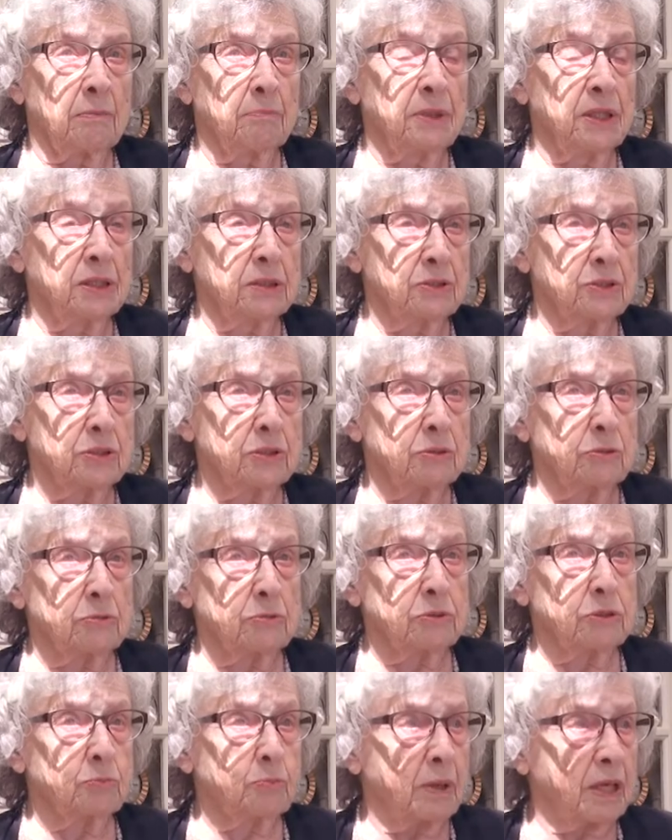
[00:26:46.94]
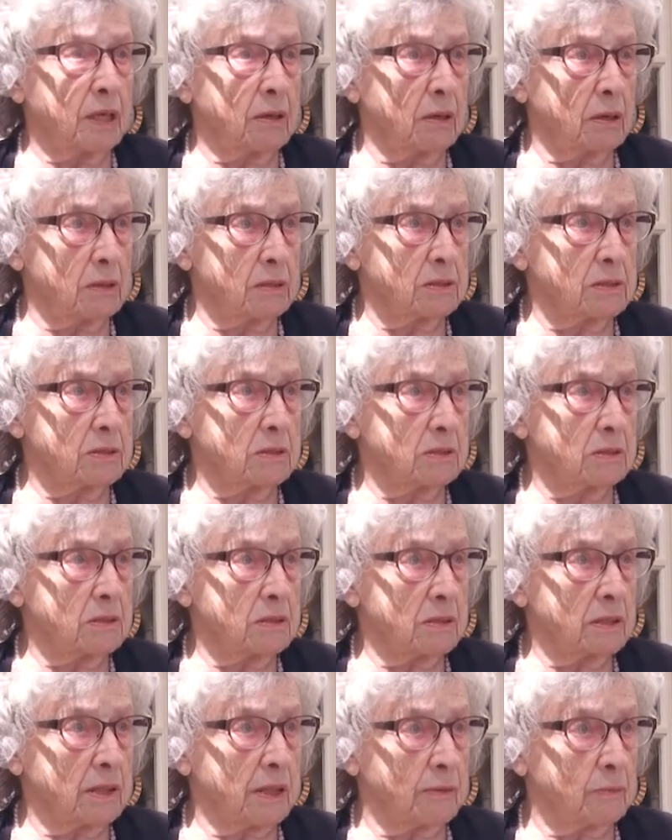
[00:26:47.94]
middle schools because
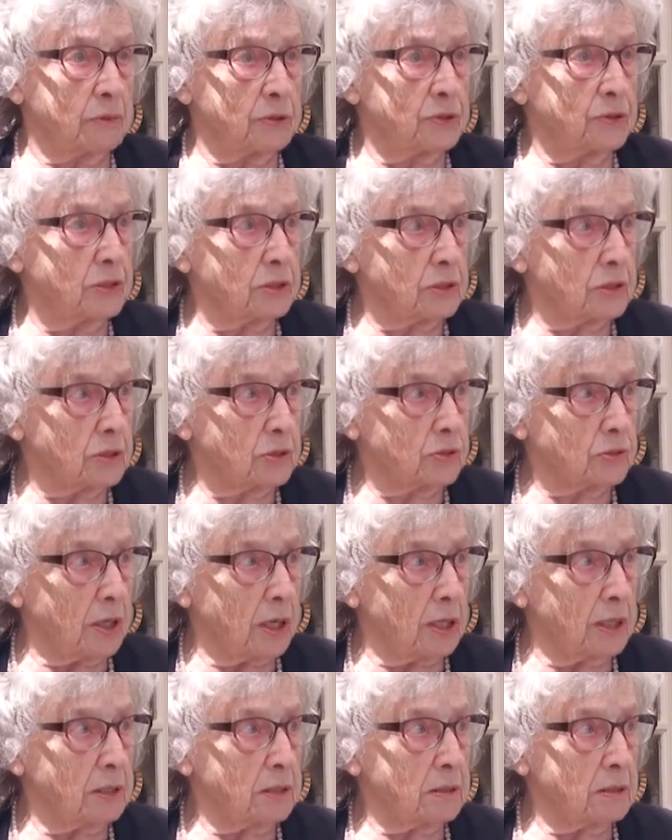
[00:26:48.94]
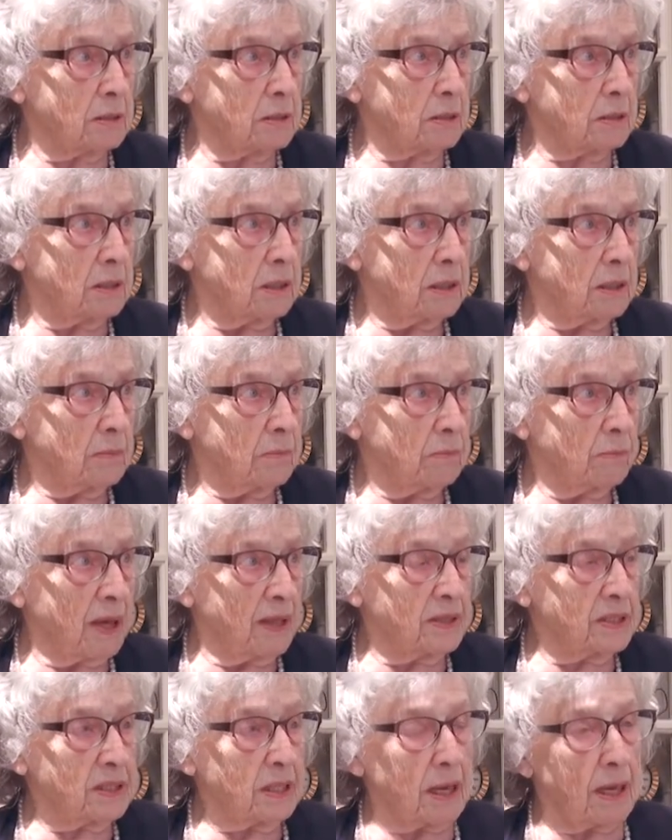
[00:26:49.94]
it was just straight.
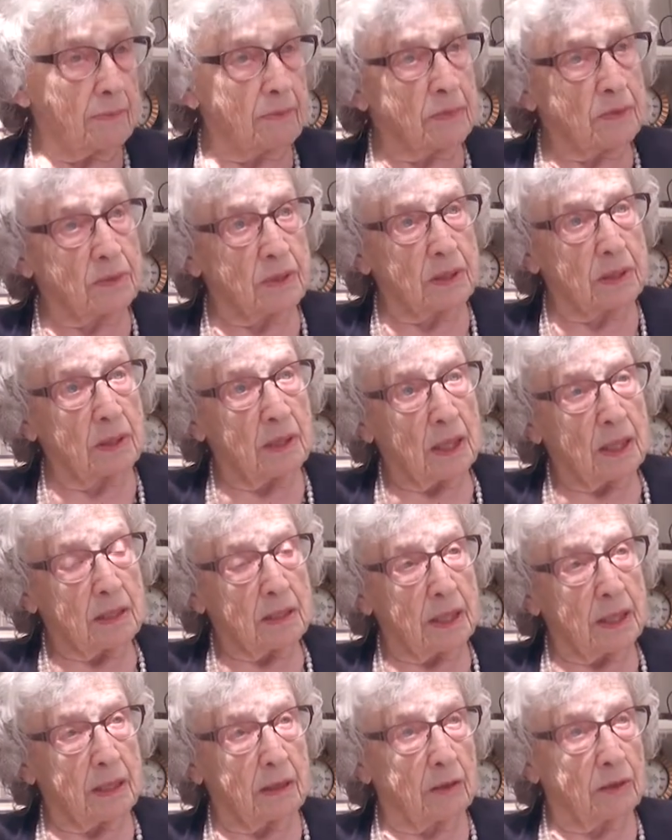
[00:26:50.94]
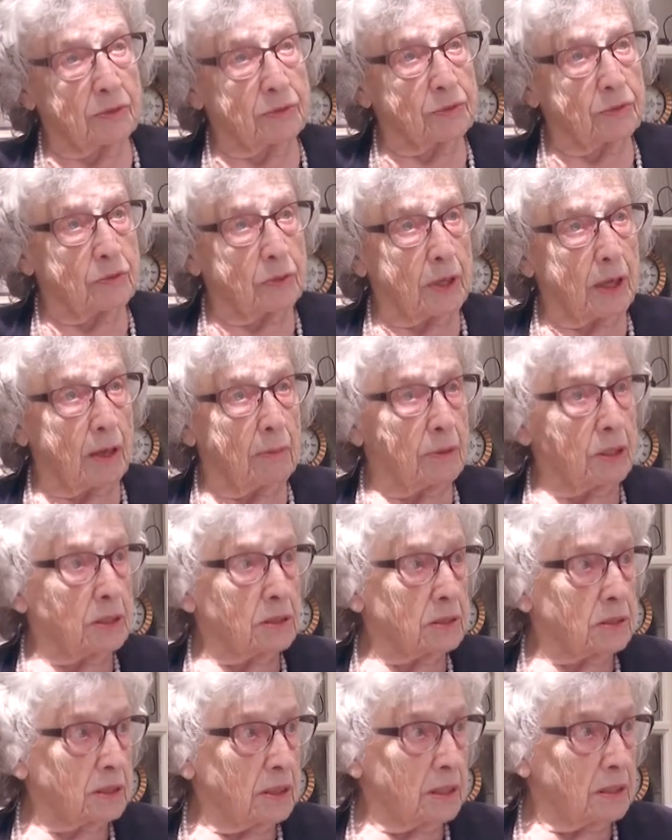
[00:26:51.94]
By the time they got through
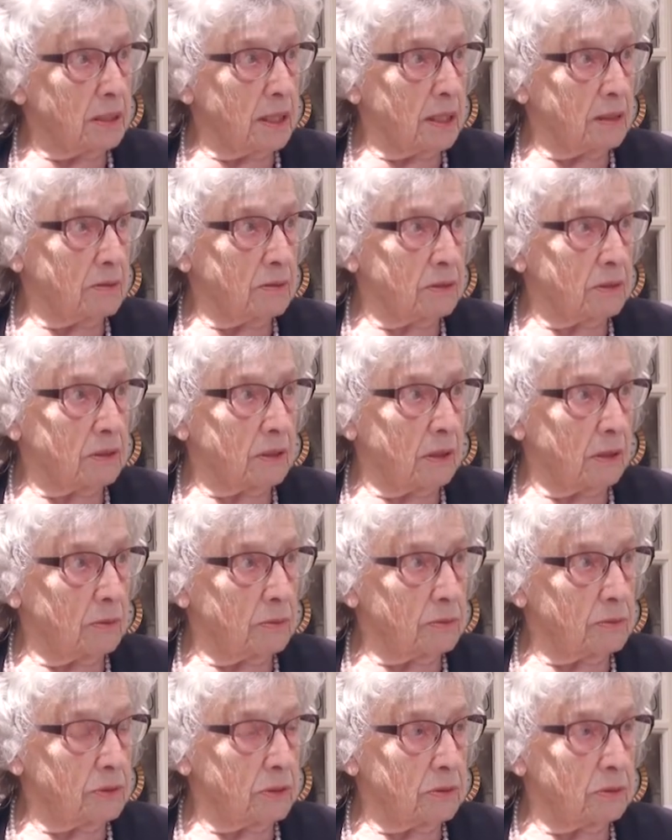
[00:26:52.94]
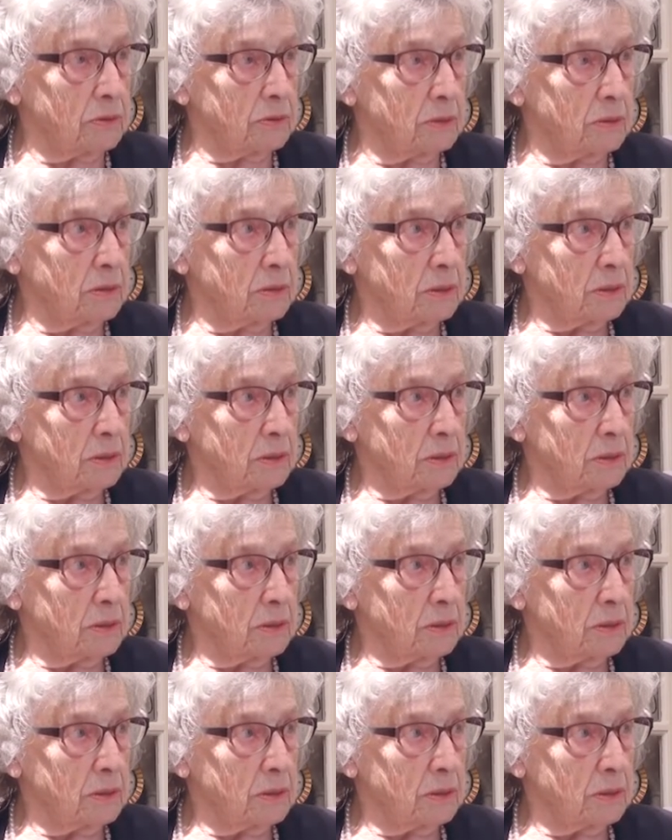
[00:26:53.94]
Cummings, then they could go to